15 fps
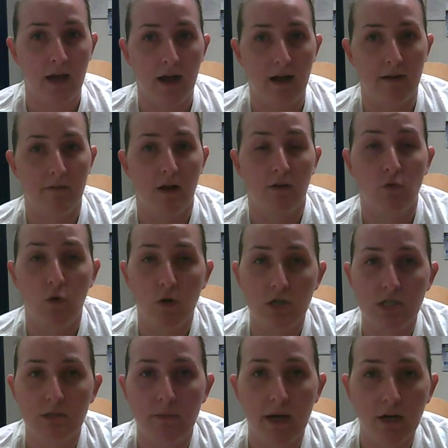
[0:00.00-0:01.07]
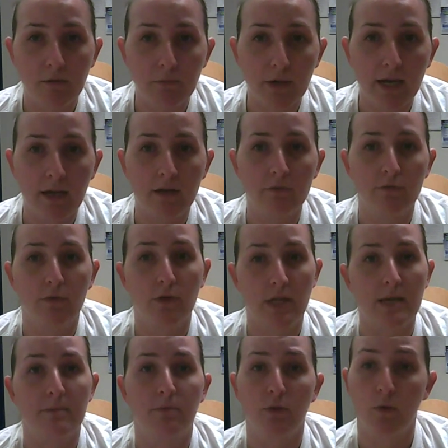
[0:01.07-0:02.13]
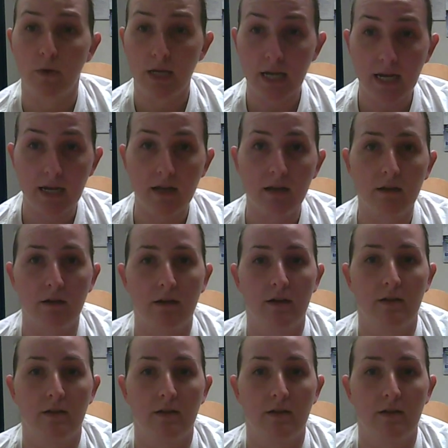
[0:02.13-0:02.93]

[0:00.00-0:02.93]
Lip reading: Of course, the better plan for the employee,